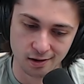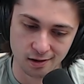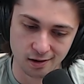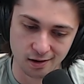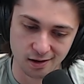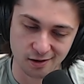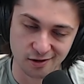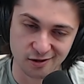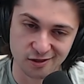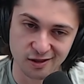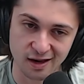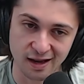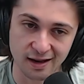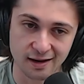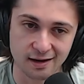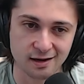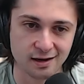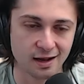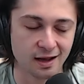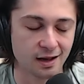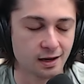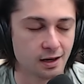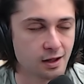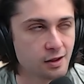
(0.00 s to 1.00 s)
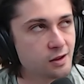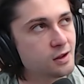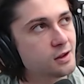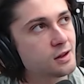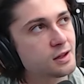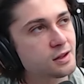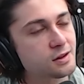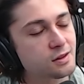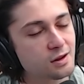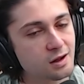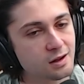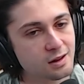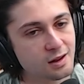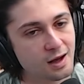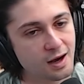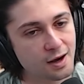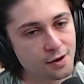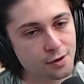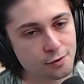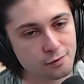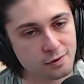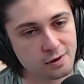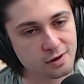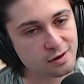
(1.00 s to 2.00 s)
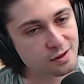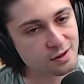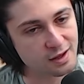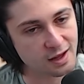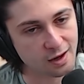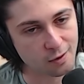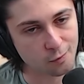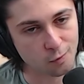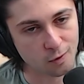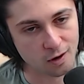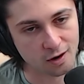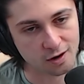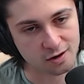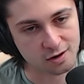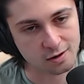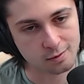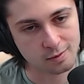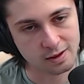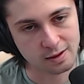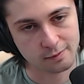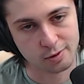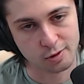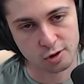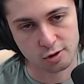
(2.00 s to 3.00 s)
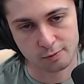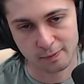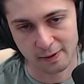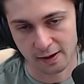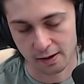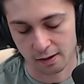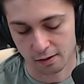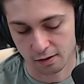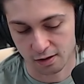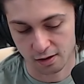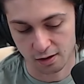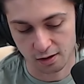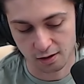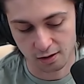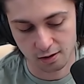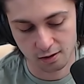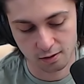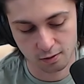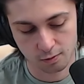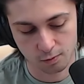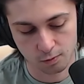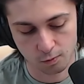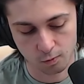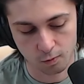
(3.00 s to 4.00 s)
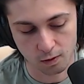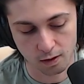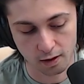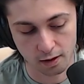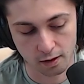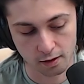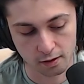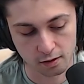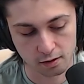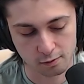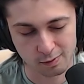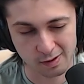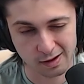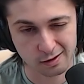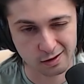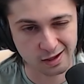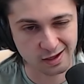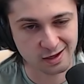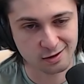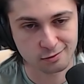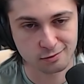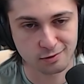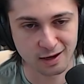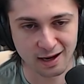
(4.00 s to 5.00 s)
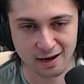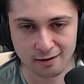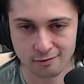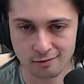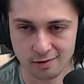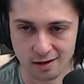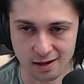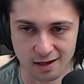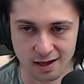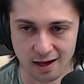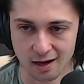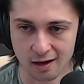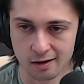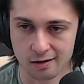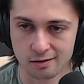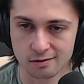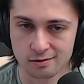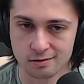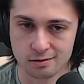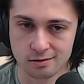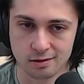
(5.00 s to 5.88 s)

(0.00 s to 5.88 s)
I think and I think like a lot of the reason that I wanted to be Burnt Banksy was because I don't really care.